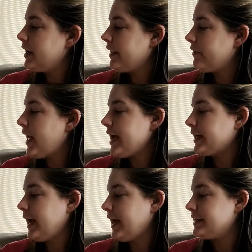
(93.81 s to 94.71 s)
In that
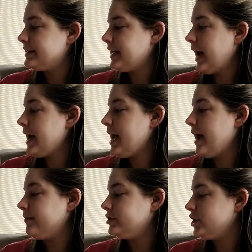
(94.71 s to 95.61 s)
case, I
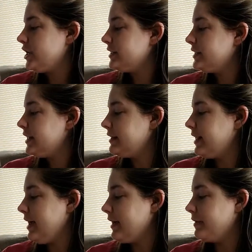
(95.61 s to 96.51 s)
have just the
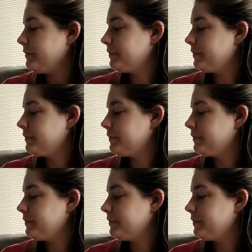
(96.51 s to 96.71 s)
thing.